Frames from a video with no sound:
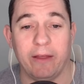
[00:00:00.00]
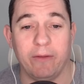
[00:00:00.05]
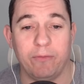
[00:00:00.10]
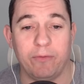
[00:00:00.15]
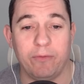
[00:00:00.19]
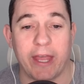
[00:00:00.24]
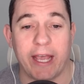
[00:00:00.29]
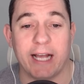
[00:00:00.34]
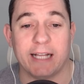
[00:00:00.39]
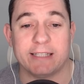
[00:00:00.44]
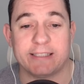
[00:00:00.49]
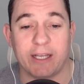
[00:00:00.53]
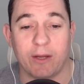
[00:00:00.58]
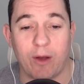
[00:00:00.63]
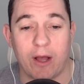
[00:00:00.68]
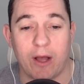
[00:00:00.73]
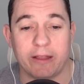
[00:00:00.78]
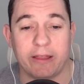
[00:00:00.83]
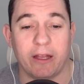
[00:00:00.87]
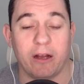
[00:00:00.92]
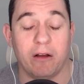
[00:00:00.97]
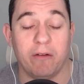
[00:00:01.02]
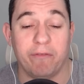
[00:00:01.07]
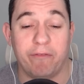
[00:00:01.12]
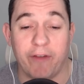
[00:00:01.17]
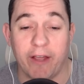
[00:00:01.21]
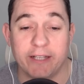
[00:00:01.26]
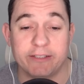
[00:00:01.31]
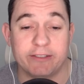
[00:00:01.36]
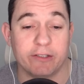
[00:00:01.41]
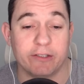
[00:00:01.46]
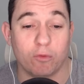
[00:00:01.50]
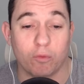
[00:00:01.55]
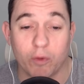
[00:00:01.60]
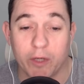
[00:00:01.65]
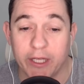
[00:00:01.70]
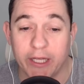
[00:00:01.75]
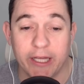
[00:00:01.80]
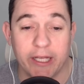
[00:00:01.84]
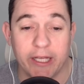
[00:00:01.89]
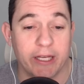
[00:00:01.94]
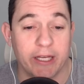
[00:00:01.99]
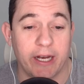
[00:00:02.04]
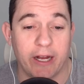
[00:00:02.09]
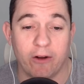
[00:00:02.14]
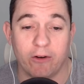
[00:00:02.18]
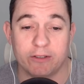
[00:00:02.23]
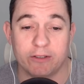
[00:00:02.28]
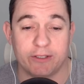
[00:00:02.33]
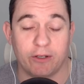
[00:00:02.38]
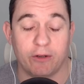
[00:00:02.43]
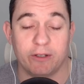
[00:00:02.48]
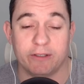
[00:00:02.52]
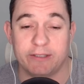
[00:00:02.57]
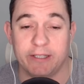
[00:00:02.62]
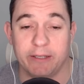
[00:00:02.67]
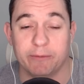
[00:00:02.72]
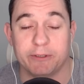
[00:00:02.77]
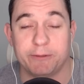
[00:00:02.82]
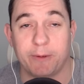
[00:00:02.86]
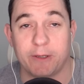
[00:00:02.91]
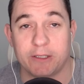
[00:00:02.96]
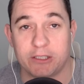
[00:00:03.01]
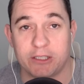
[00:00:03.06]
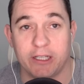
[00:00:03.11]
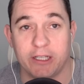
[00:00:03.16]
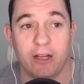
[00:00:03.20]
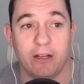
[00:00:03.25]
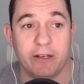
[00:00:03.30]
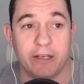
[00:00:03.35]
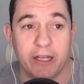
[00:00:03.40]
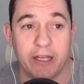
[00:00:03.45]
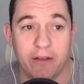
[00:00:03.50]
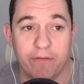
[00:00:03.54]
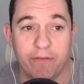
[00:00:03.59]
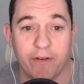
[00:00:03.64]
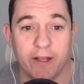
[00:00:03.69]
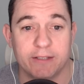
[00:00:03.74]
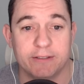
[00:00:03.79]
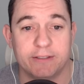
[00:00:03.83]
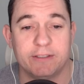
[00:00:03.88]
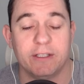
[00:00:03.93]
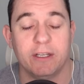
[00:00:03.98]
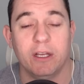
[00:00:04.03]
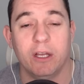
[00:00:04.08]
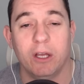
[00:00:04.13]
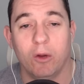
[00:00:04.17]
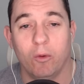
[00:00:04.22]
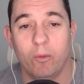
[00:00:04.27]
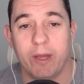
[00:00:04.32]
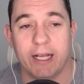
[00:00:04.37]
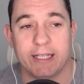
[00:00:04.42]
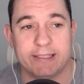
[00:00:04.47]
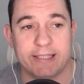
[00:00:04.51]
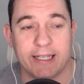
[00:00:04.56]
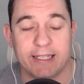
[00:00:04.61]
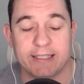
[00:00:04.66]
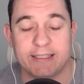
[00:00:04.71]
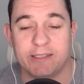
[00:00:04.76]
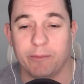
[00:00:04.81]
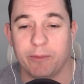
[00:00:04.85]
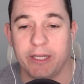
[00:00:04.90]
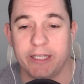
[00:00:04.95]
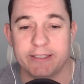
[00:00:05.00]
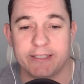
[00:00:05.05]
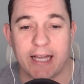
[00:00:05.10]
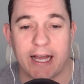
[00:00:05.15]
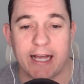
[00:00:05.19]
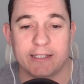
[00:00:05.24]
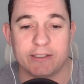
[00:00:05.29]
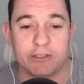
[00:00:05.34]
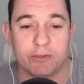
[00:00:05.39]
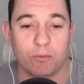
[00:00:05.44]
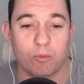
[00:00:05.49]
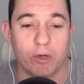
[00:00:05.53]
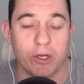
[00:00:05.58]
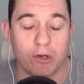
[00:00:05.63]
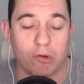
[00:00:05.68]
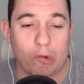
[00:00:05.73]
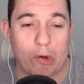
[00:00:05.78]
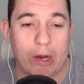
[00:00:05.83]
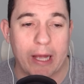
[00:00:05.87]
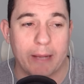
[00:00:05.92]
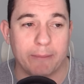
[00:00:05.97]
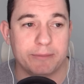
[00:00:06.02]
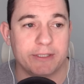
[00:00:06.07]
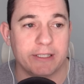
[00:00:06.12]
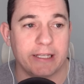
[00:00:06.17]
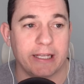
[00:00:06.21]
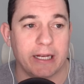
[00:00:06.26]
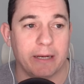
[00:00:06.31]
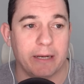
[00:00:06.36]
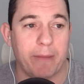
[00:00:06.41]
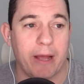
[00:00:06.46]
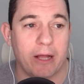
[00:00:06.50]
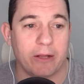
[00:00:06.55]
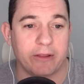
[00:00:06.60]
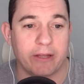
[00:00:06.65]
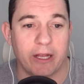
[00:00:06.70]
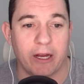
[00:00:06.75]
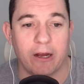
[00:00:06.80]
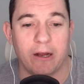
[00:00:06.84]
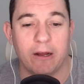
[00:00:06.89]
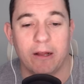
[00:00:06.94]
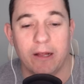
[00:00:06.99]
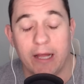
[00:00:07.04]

they got to go out there and face a really good Arizona team, especially on defense. We got to get some of these guys some real reps and get them out there.